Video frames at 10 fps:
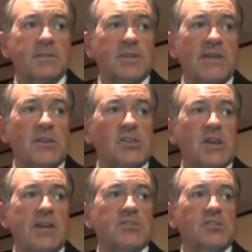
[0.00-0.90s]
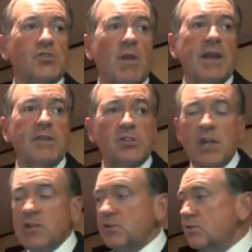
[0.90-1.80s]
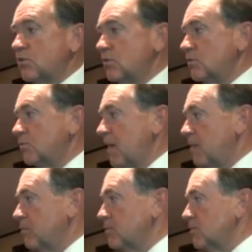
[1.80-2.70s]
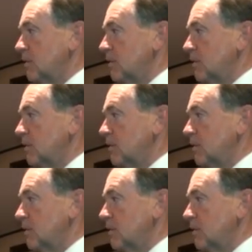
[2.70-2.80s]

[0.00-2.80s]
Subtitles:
TV stations, radio stations, newspapers,